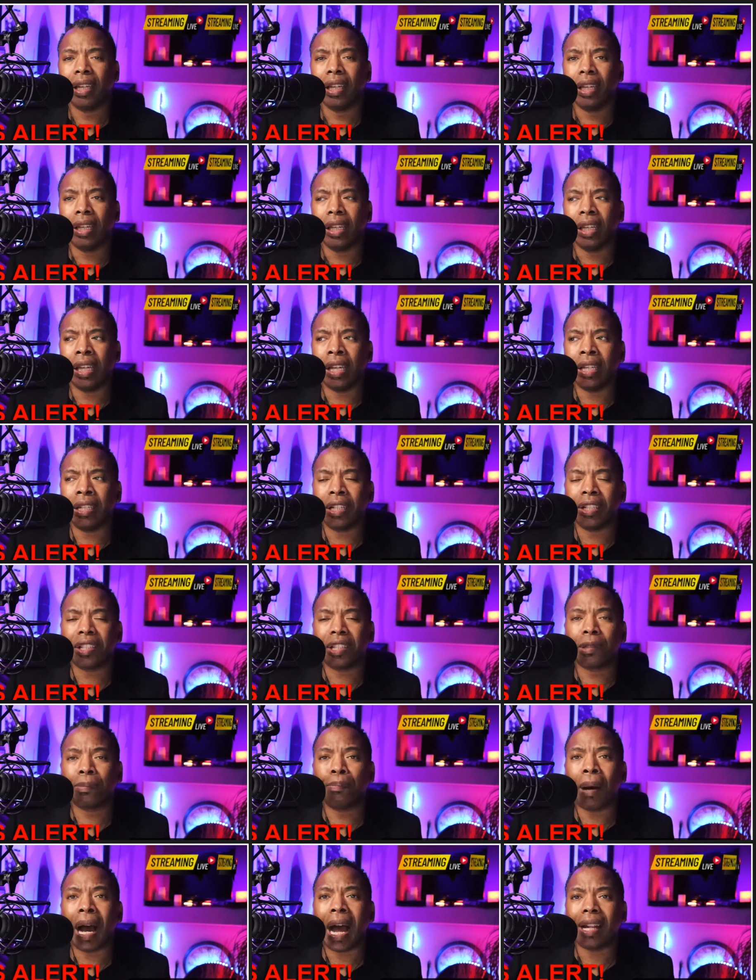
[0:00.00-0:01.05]
in a
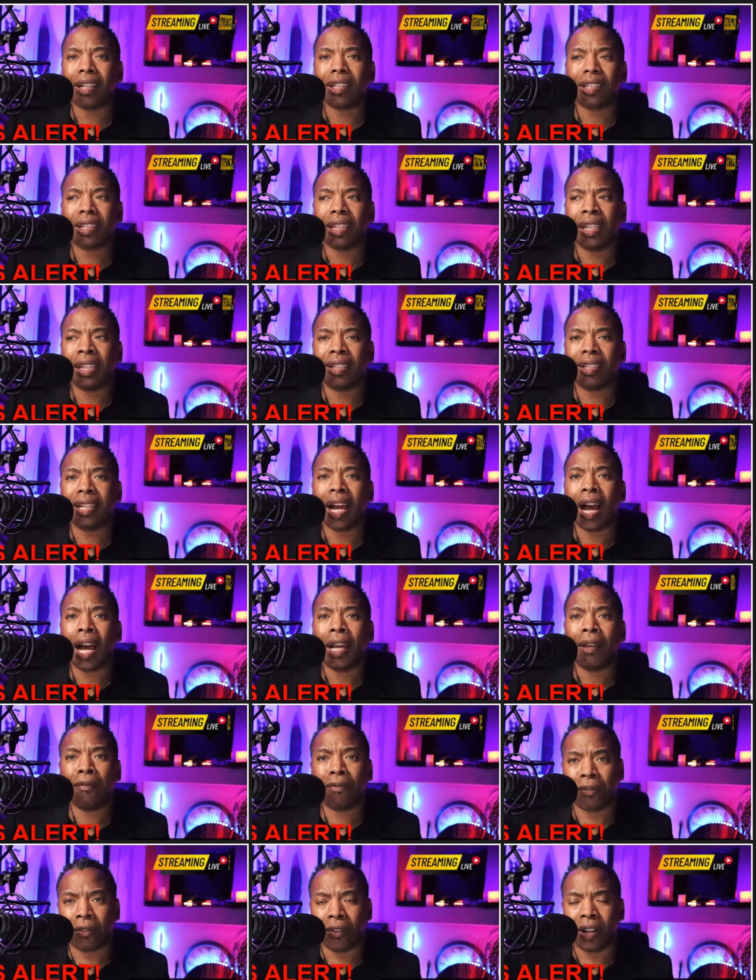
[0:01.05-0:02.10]
spots in time
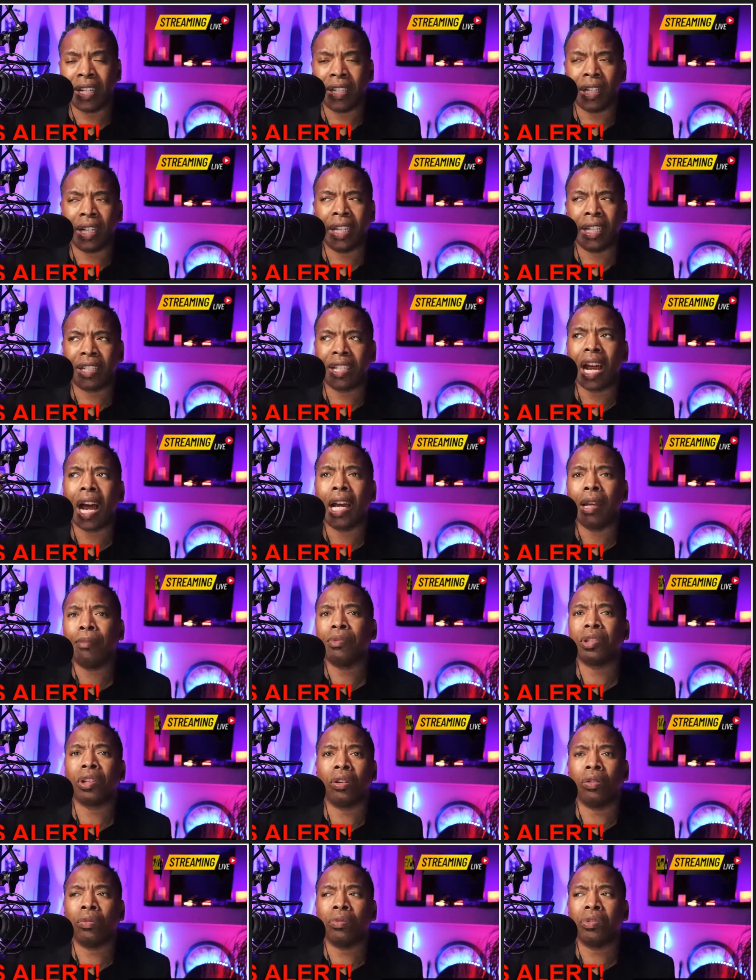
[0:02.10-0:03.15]
in, a, in time
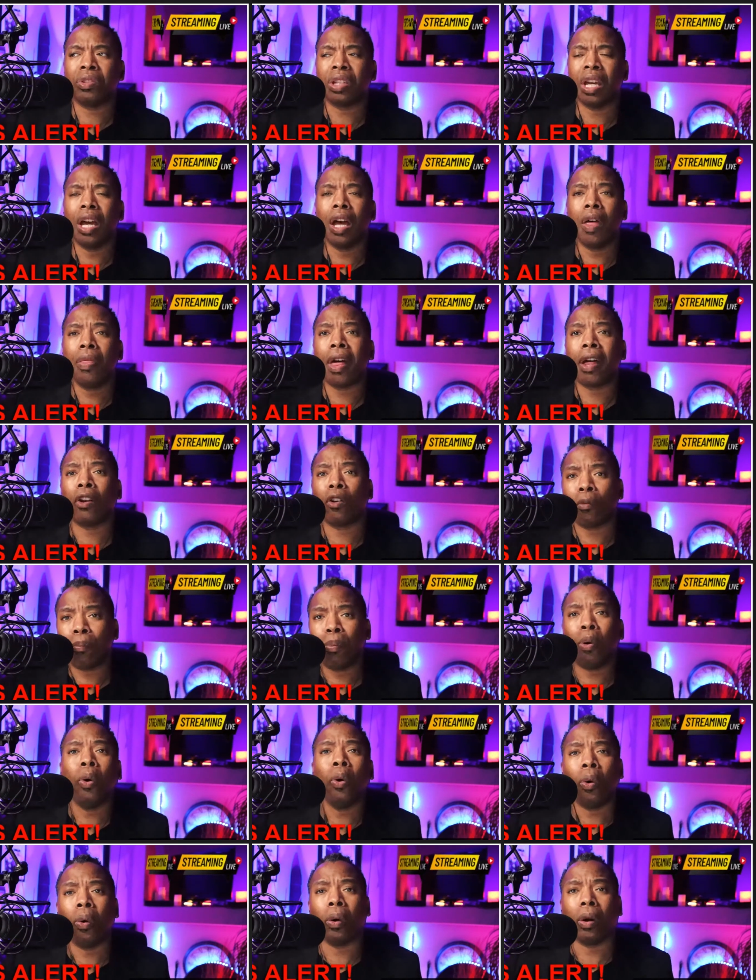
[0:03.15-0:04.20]
zones that are
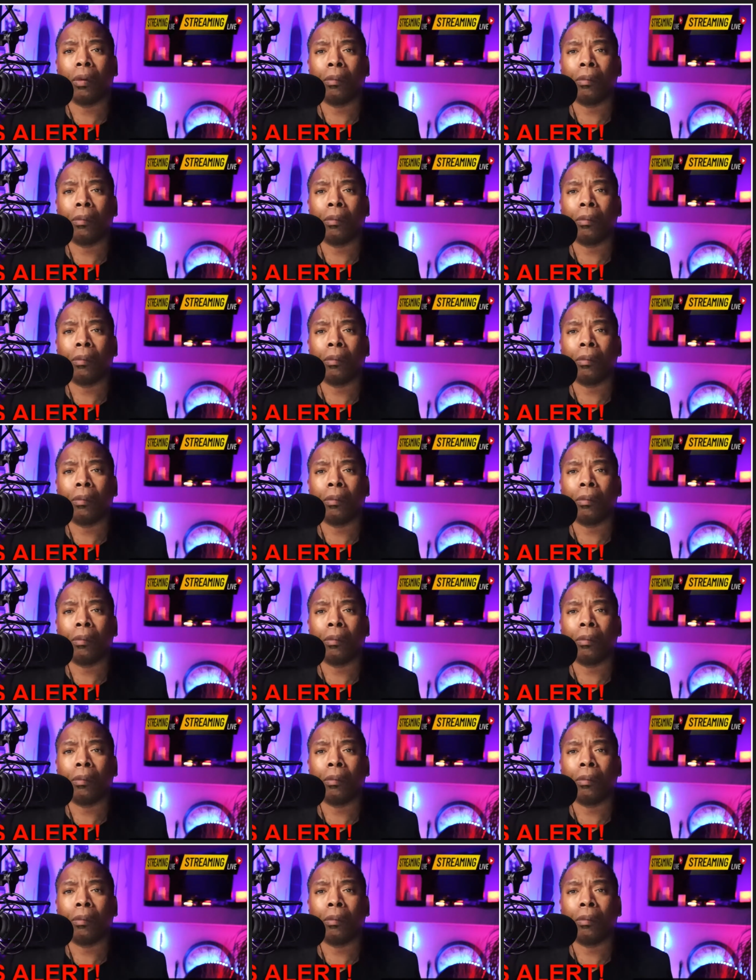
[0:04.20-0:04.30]
poor.